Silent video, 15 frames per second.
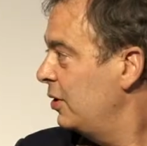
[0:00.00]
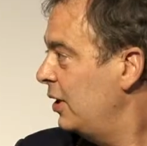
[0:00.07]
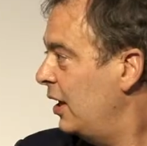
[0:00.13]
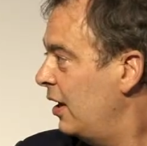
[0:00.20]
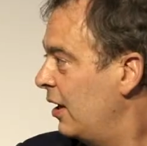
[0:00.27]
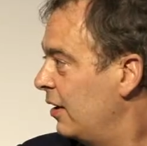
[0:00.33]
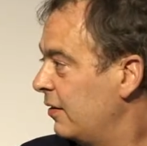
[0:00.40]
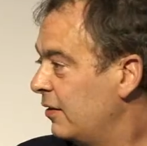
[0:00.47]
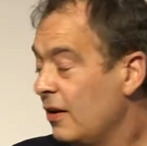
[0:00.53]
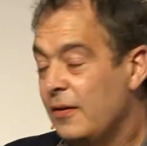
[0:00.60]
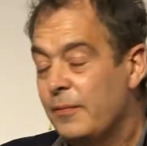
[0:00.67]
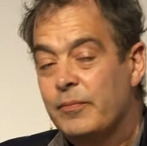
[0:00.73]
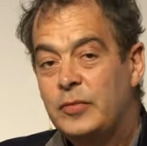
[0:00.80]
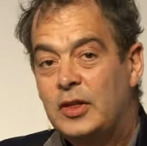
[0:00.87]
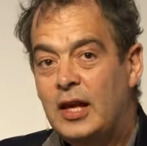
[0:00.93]
two years
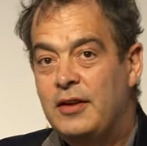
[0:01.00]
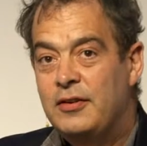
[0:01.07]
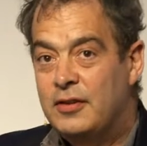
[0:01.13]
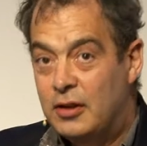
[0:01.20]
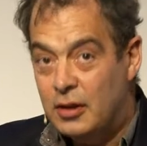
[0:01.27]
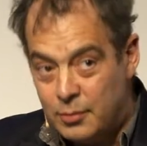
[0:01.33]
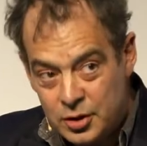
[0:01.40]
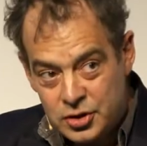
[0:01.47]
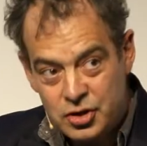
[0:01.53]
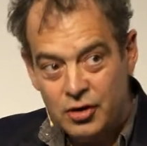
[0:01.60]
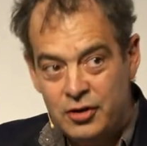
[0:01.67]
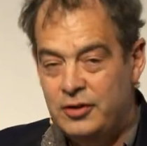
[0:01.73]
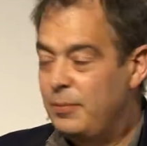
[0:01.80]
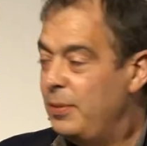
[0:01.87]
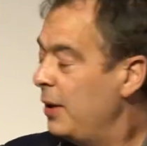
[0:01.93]
is that the
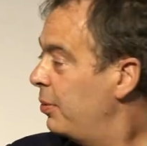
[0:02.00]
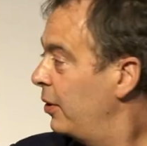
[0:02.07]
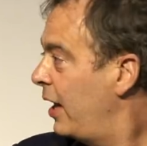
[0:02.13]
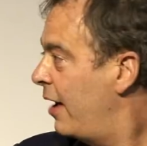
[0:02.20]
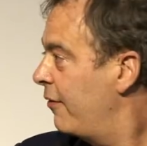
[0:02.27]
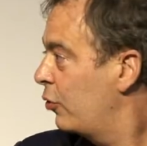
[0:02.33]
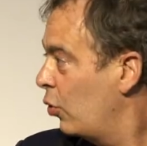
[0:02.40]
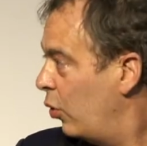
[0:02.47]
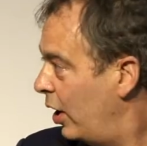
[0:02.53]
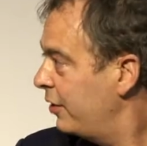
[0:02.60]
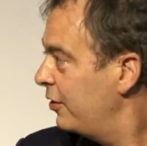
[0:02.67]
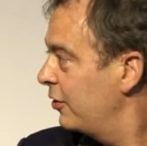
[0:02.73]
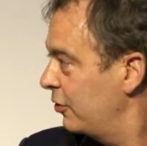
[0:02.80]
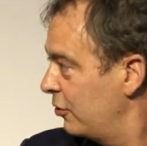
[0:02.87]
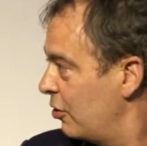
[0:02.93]
majority of people have
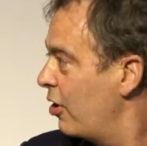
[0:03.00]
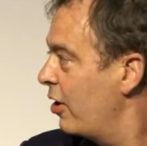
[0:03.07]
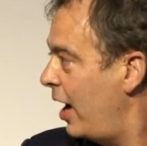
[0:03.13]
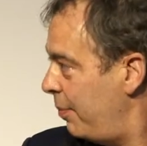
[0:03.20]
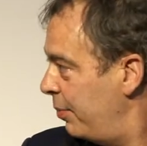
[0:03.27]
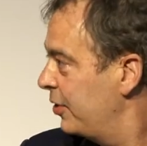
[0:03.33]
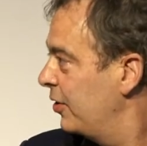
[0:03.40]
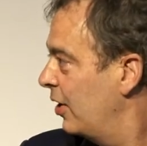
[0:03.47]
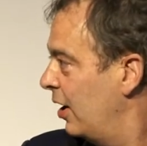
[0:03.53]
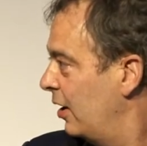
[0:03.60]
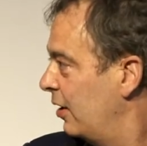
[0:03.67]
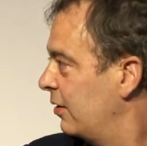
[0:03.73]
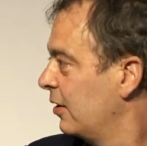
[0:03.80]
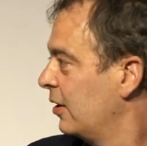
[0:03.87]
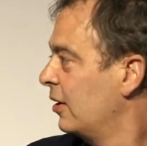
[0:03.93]
quite a strong
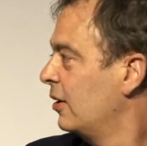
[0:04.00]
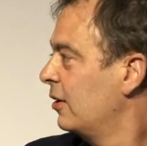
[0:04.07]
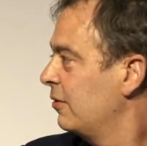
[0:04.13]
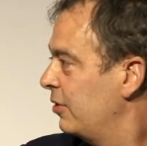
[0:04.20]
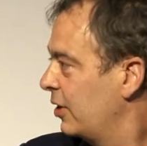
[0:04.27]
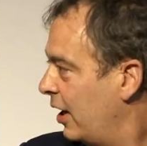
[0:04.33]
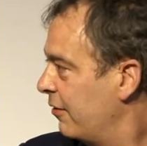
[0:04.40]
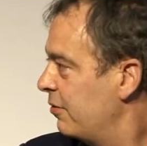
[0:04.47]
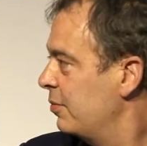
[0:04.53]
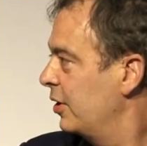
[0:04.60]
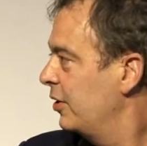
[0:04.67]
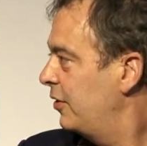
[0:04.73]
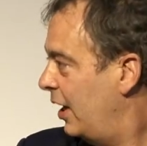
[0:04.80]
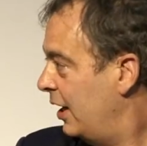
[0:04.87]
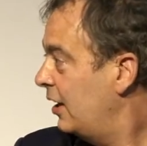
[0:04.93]
appetite for
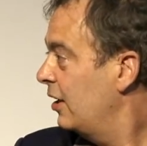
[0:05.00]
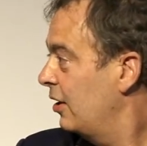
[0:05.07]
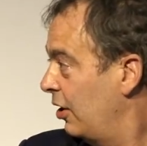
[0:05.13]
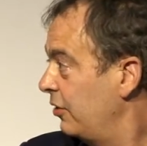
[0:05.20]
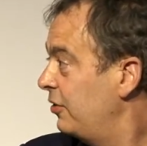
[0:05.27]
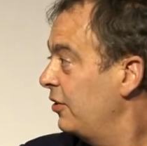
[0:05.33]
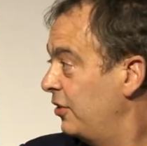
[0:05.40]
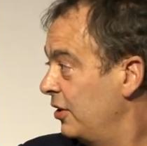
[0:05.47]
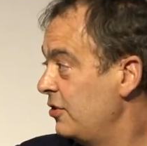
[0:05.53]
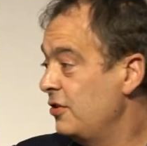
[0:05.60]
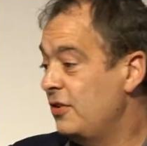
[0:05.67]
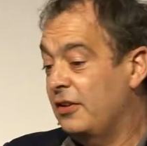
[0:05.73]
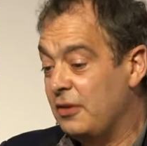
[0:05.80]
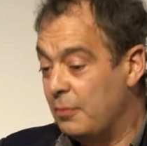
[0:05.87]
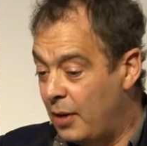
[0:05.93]
government taking those
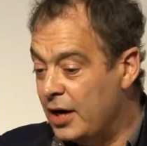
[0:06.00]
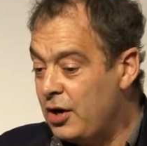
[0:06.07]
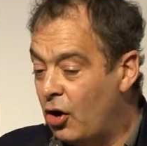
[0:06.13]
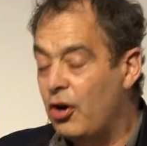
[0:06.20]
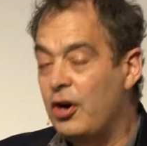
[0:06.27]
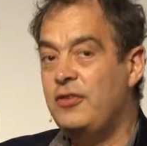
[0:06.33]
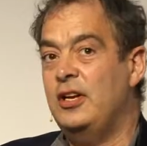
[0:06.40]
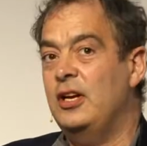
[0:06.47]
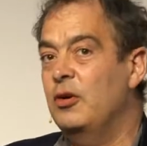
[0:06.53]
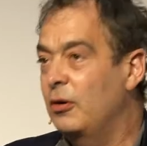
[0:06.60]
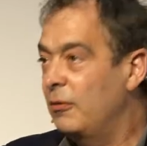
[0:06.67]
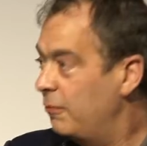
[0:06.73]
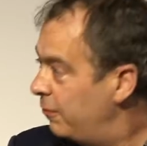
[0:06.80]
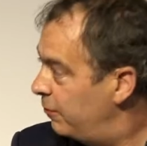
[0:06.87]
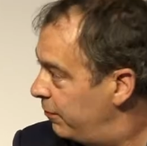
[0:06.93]
decisions. There's a minority
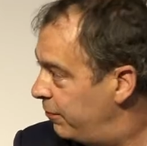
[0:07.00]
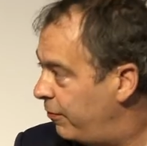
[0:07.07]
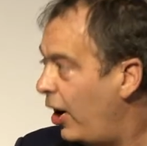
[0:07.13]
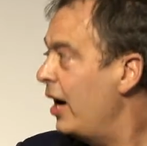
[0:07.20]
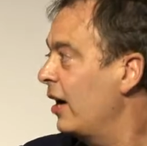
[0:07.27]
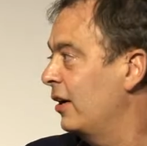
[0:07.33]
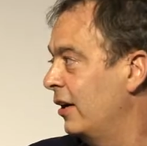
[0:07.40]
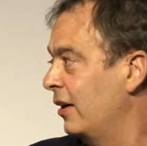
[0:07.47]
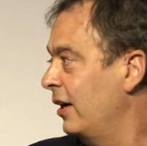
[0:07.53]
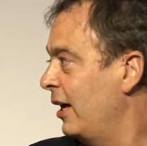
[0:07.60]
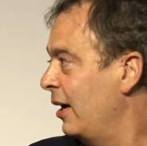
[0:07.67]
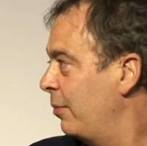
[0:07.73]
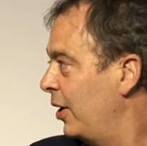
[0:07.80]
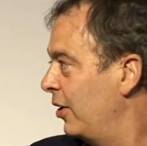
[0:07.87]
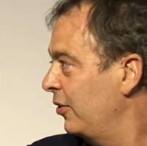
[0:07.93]
who are
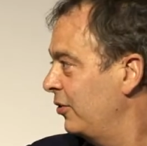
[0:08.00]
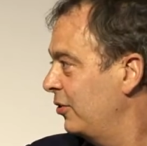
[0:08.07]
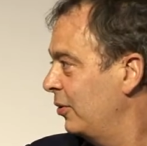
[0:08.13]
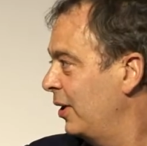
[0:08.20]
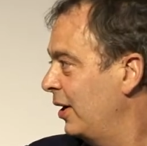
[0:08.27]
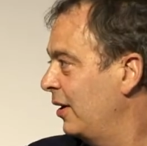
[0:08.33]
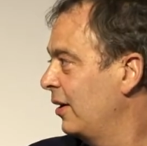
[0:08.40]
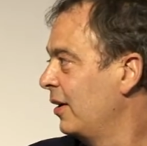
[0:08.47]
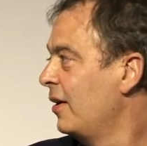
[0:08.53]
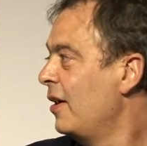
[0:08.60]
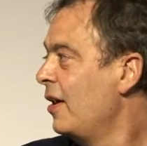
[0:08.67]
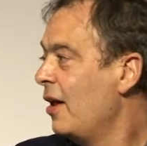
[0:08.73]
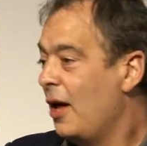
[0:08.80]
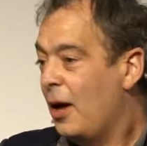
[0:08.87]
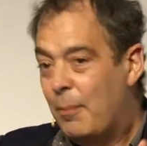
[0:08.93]
violently opposed to it.
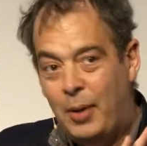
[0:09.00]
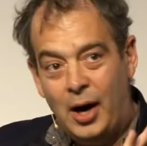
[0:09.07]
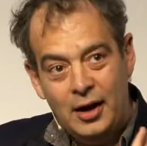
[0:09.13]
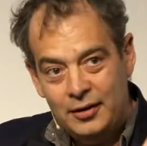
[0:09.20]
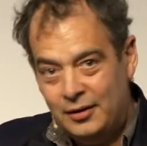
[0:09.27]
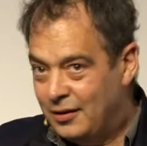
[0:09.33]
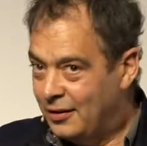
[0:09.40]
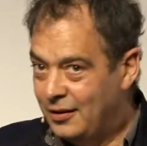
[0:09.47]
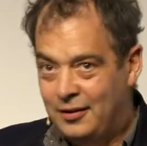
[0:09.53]
But